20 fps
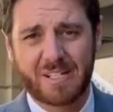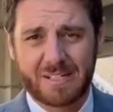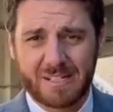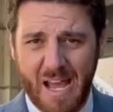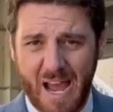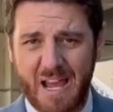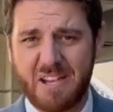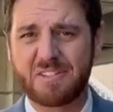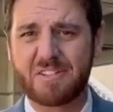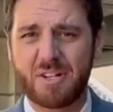
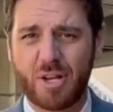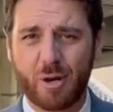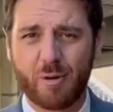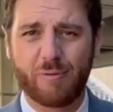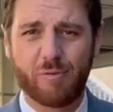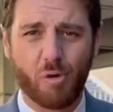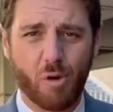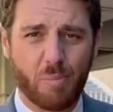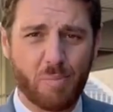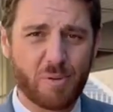Last year,
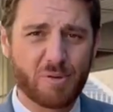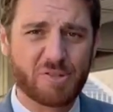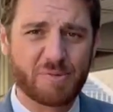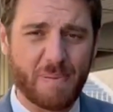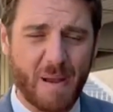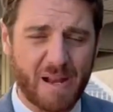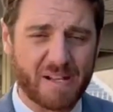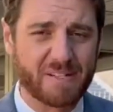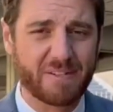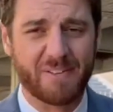for
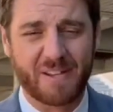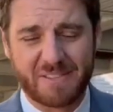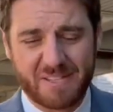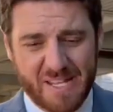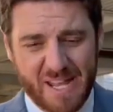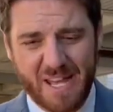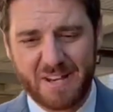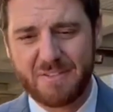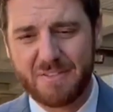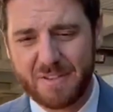perspective, at
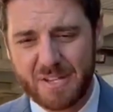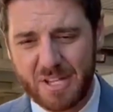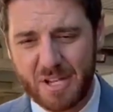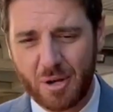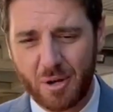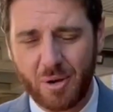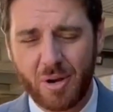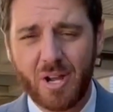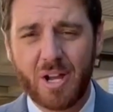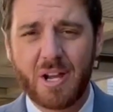the end of the
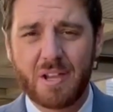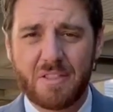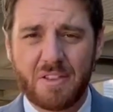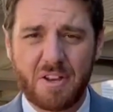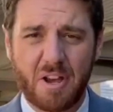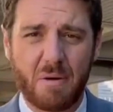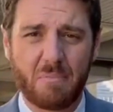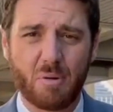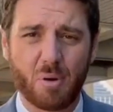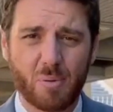year, the
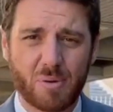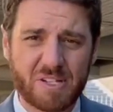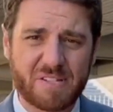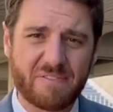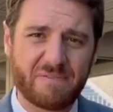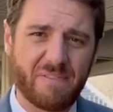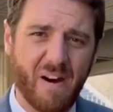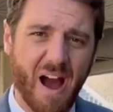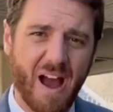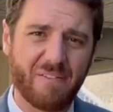number was
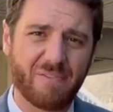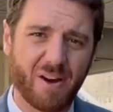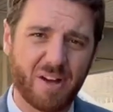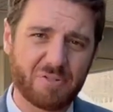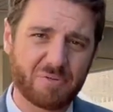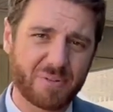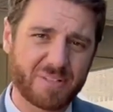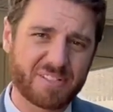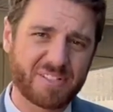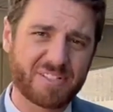
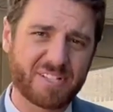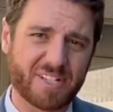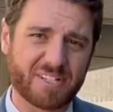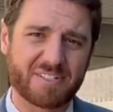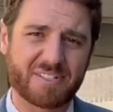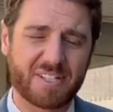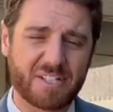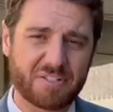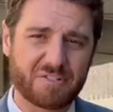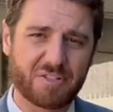
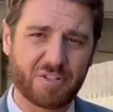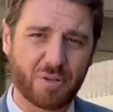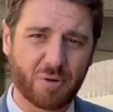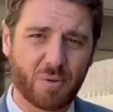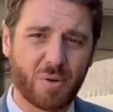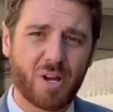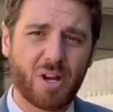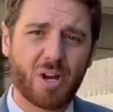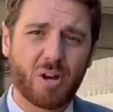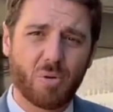562.